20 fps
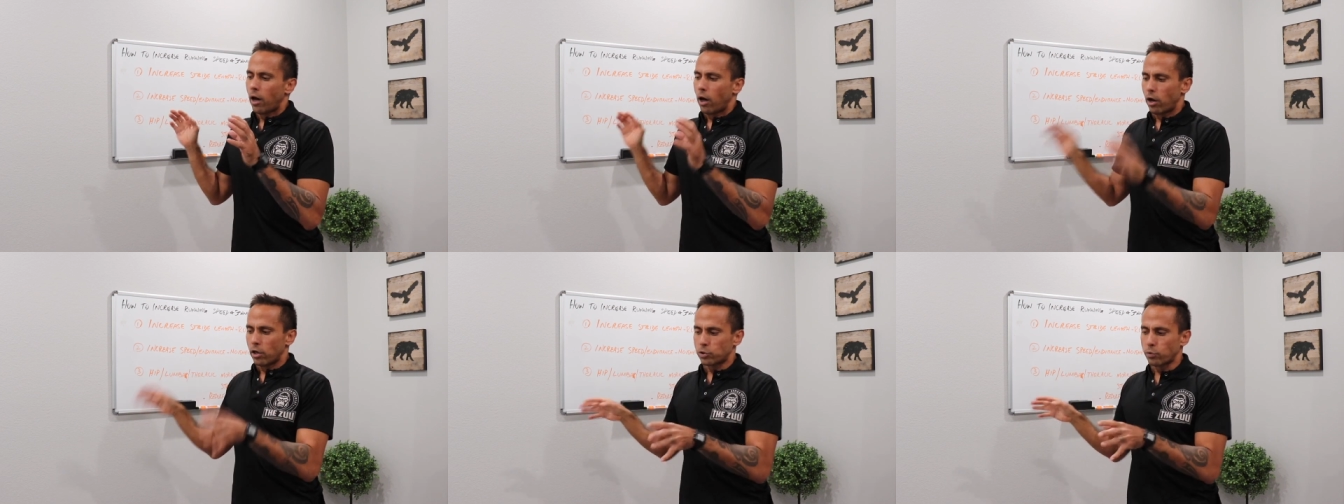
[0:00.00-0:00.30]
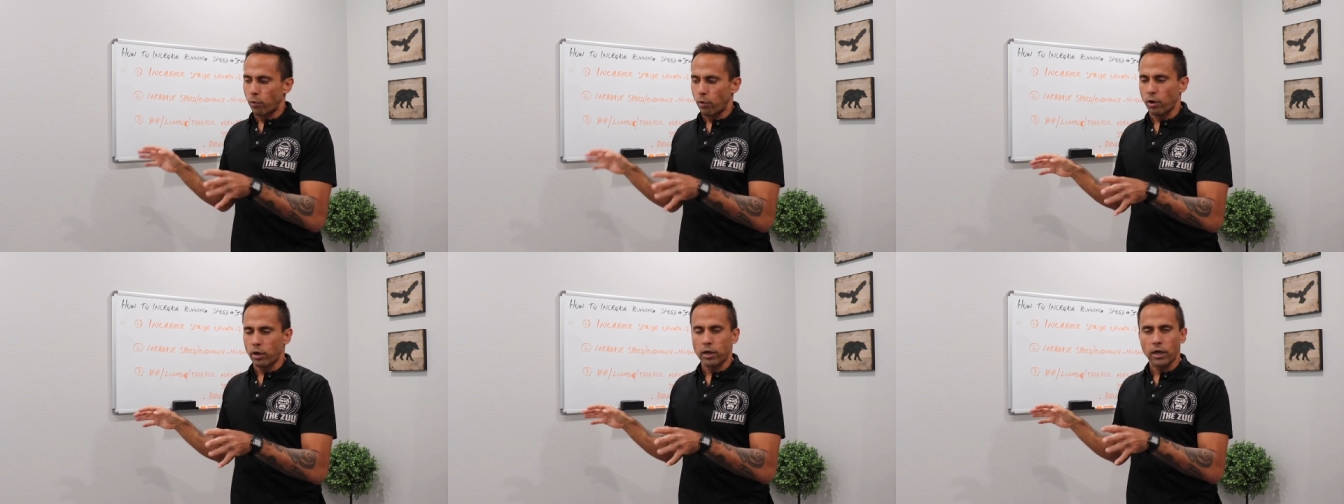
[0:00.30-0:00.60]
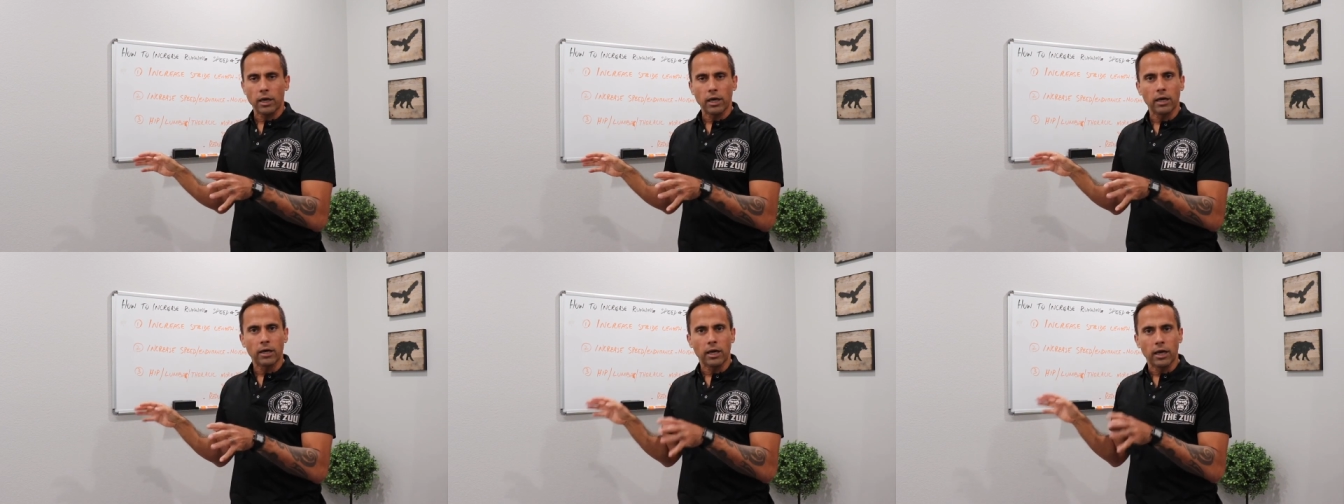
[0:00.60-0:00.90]
I was
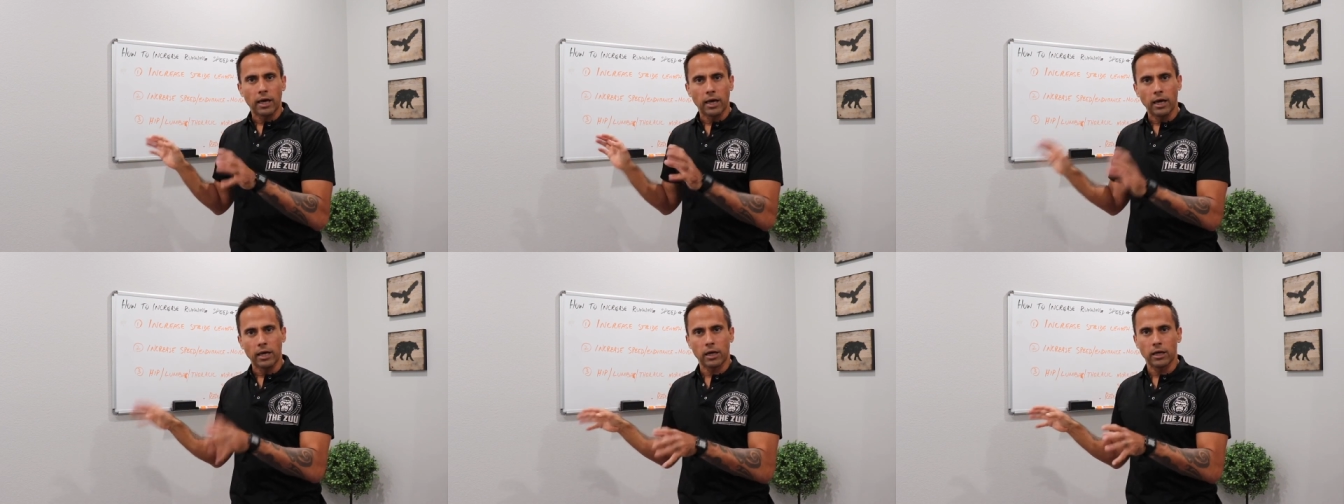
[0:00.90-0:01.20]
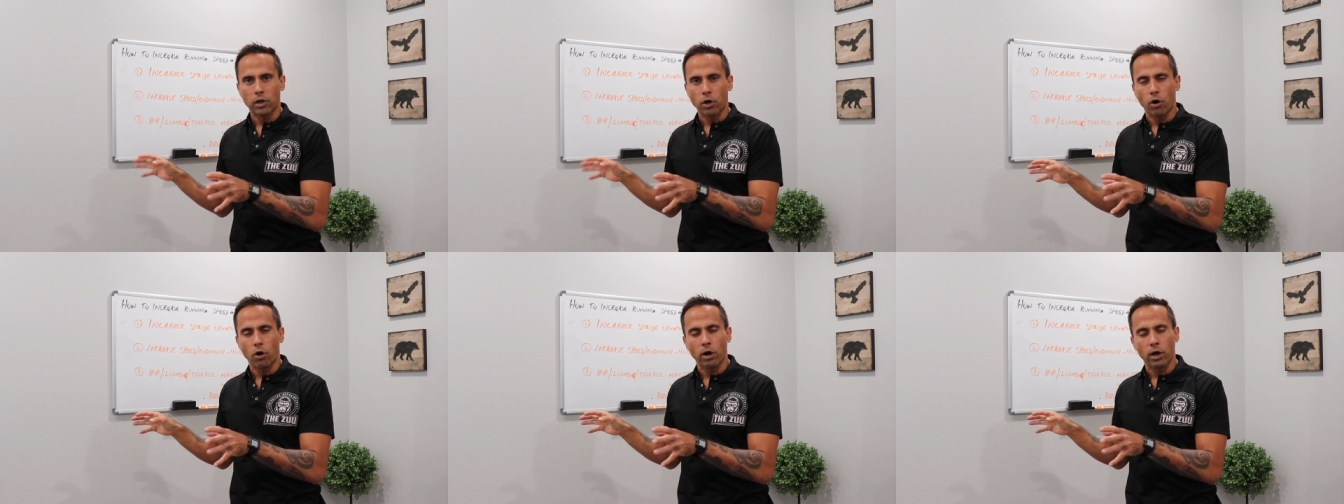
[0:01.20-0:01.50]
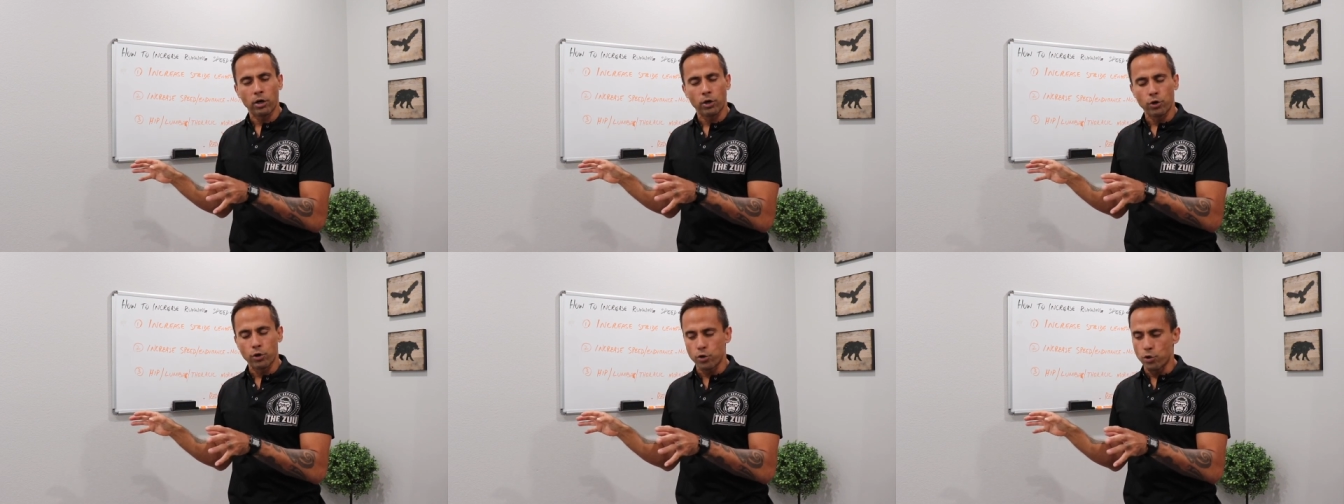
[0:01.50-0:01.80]
working, had a
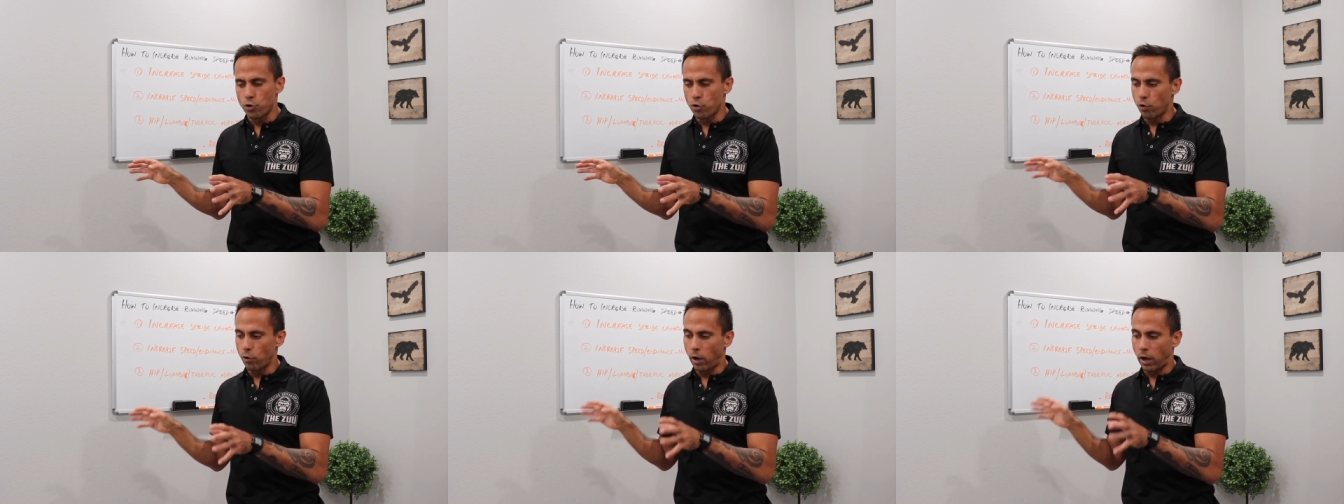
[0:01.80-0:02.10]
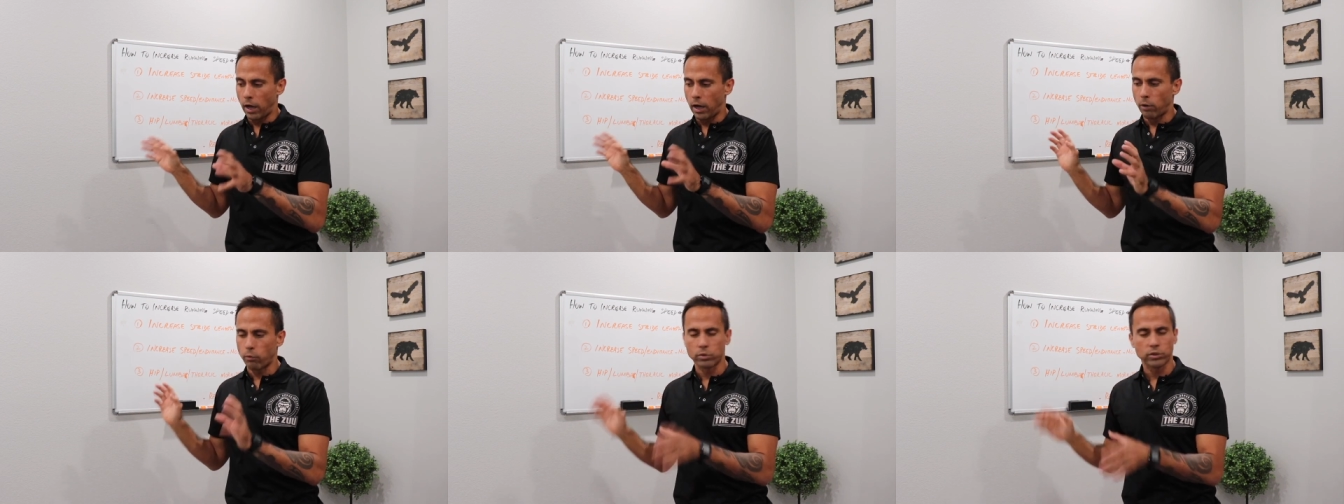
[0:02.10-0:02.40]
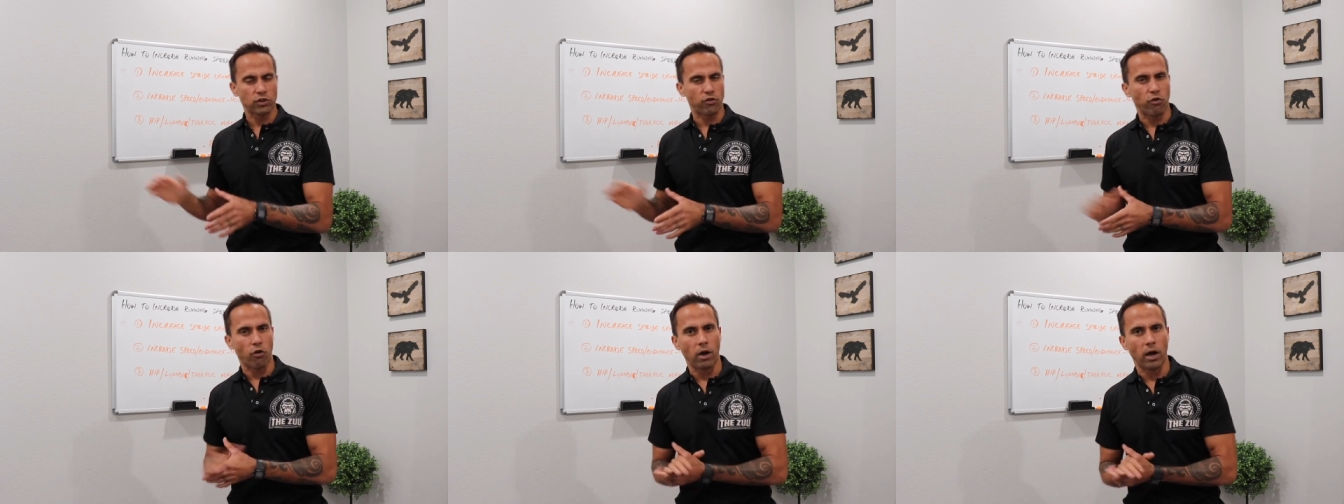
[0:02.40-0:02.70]
guy who uh,
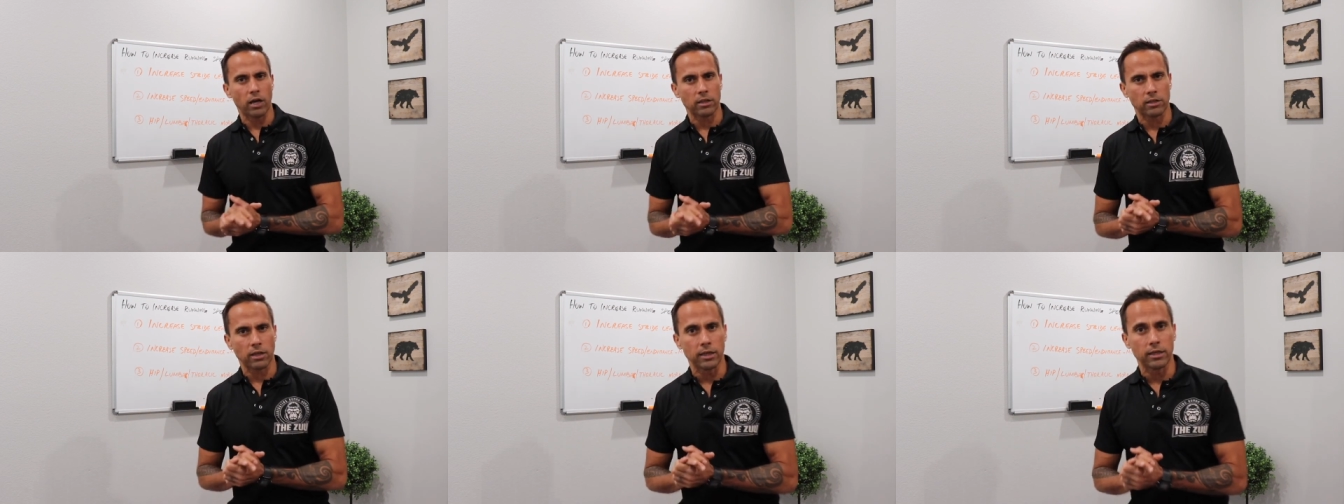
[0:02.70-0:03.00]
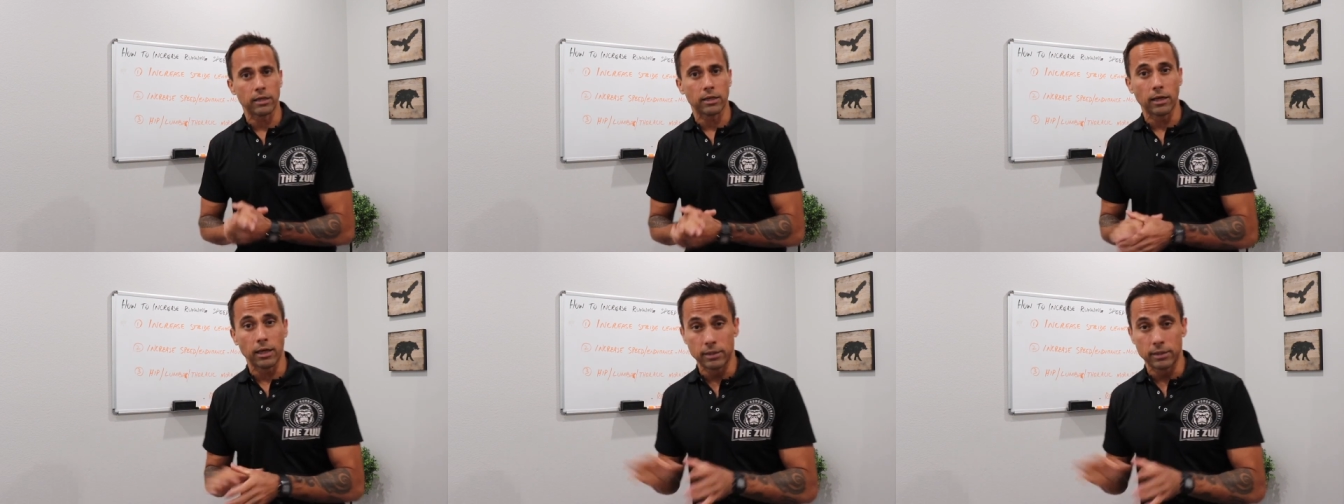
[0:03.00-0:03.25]
was a triathlete,